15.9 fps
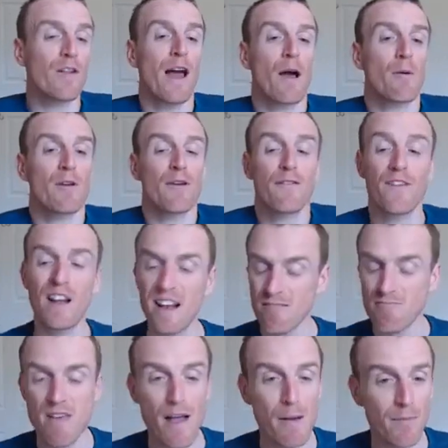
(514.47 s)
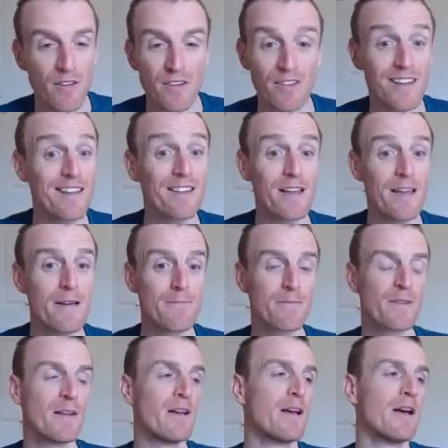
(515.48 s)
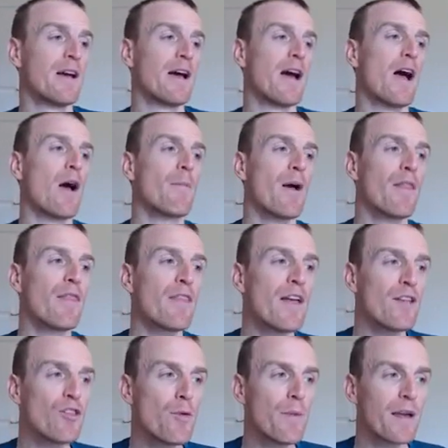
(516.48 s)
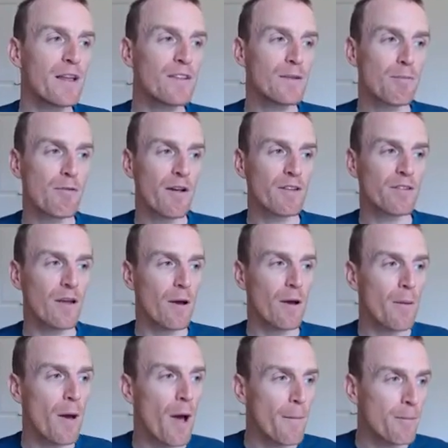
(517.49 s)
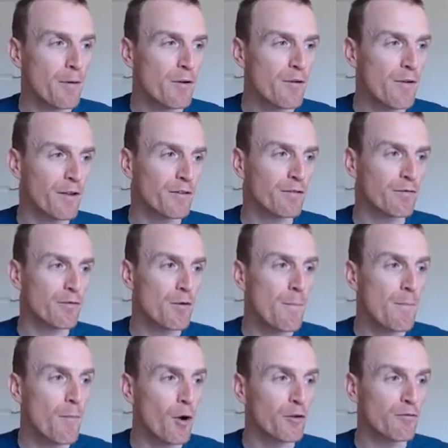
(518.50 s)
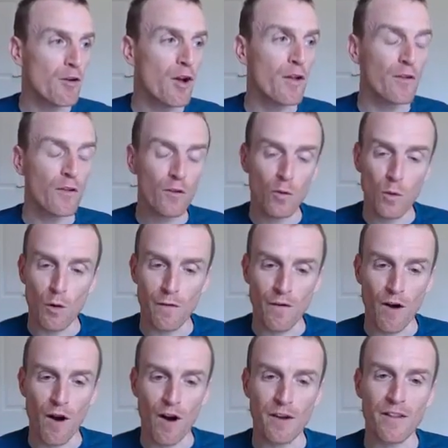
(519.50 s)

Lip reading: How are you feeling? Yeah, this is easy. And then you begin to progress through moderate and sort of hard.